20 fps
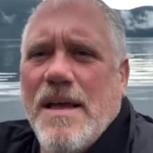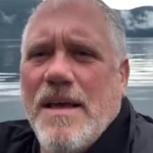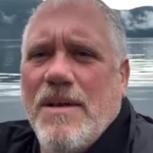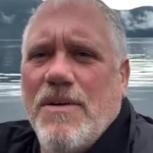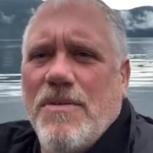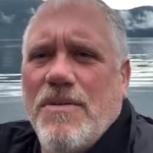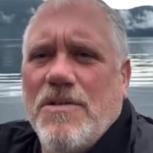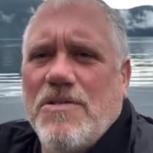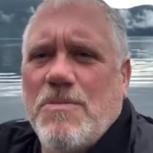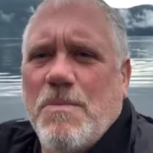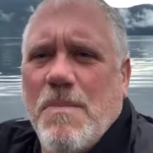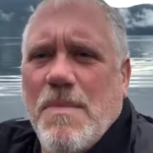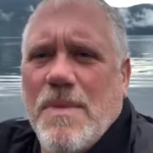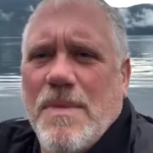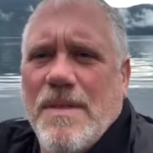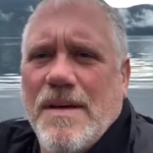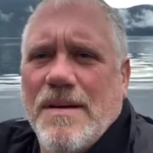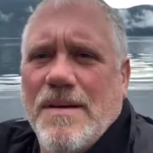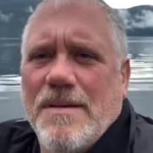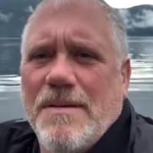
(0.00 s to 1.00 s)
you know this
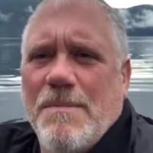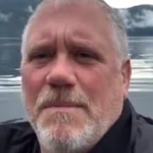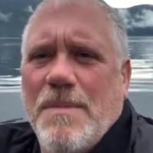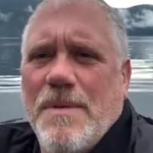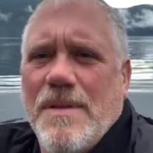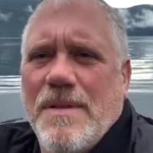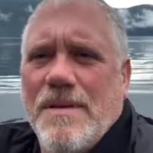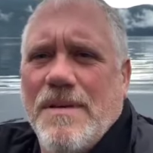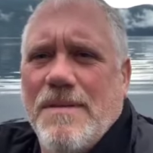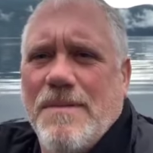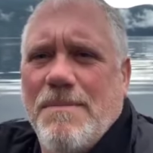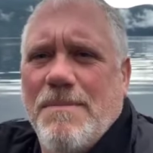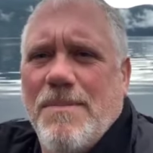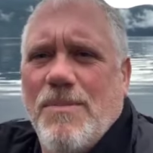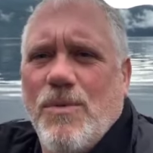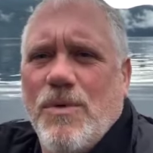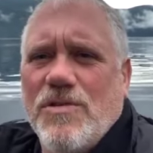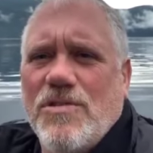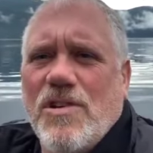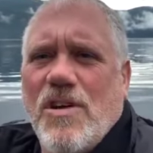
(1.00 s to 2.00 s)
the the
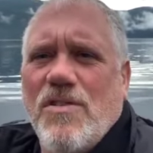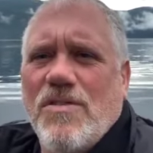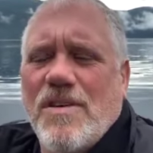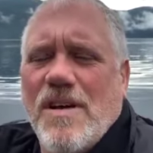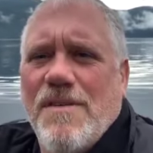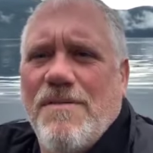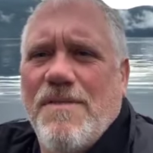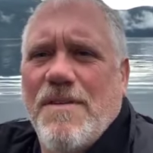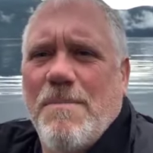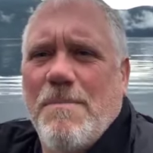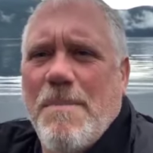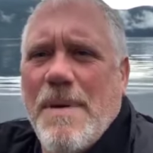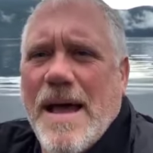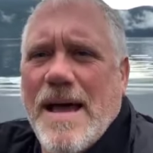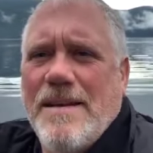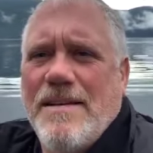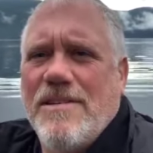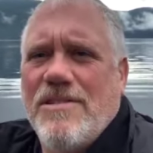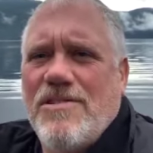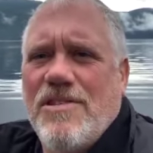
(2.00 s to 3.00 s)
result of a
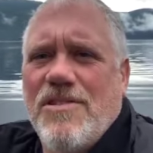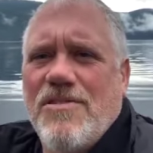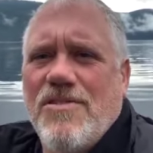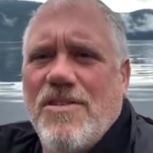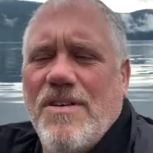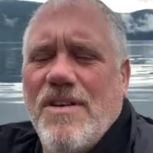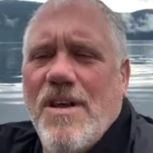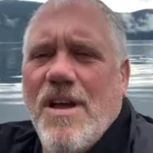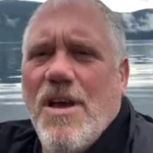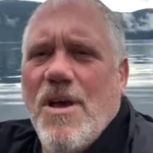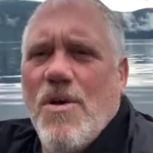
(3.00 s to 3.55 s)
bad decision,